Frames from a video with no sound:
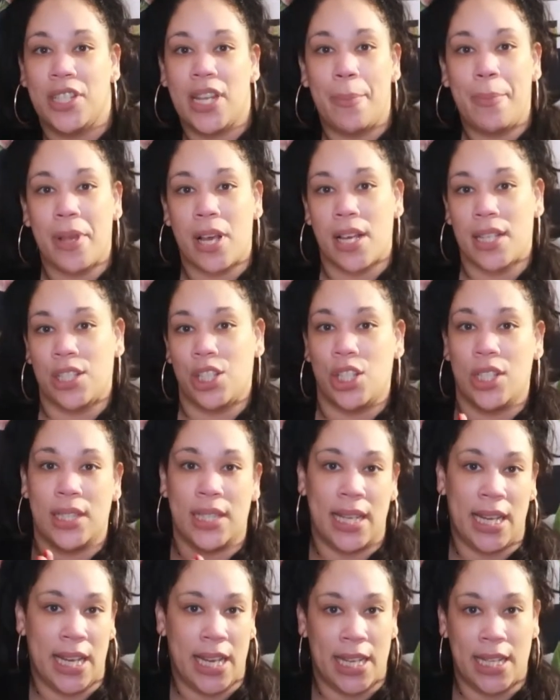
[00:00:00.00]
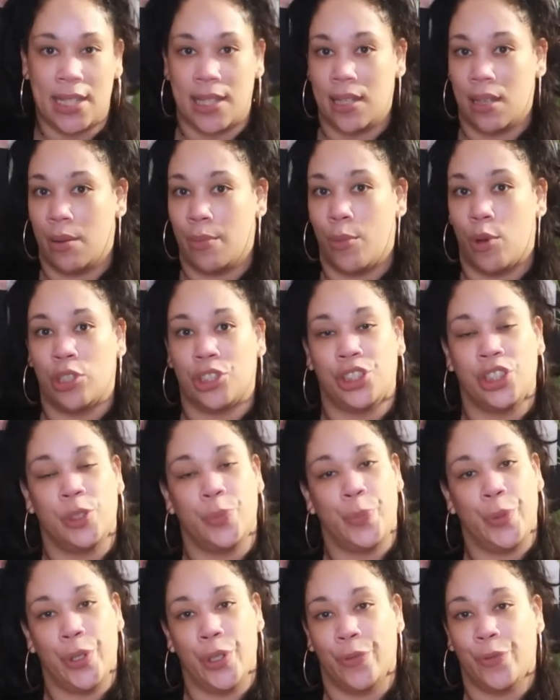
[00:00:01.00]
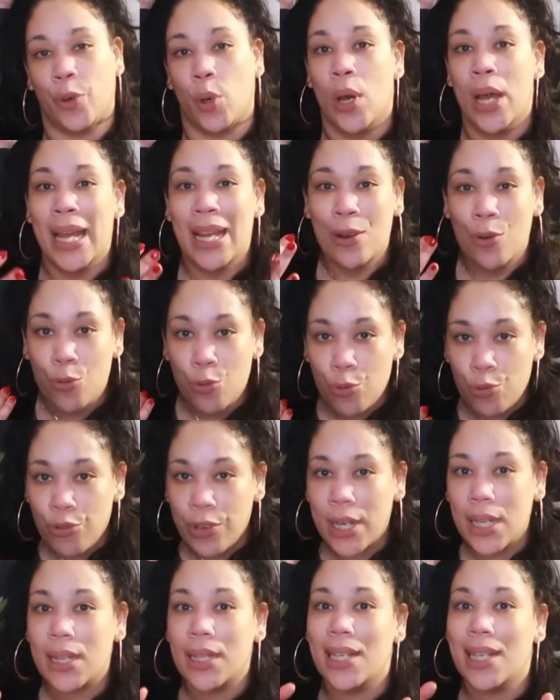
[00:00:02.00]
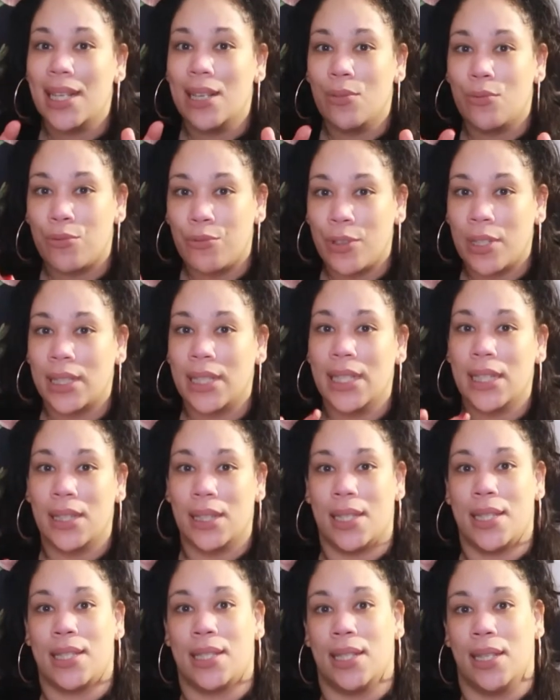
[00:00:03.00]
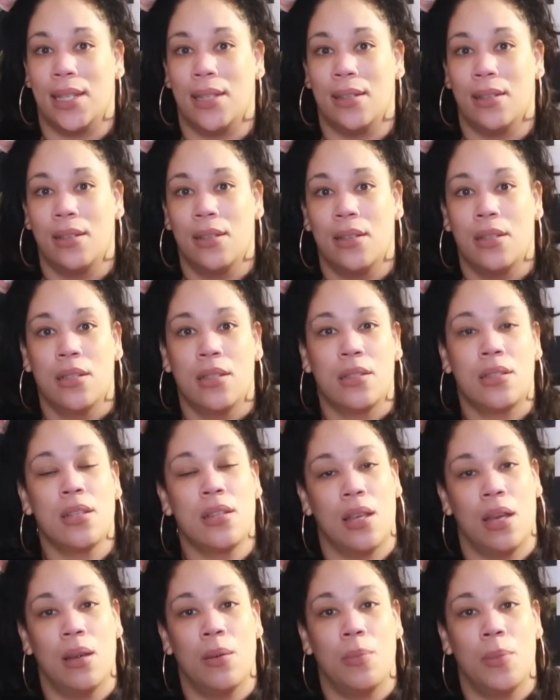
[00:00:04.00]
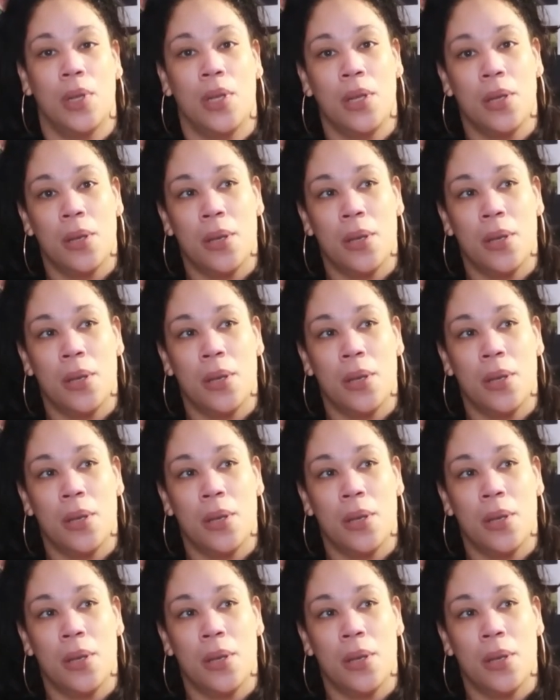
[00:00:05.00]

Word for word: Not because she is handsome or she's beautiful. Really, really listen to them.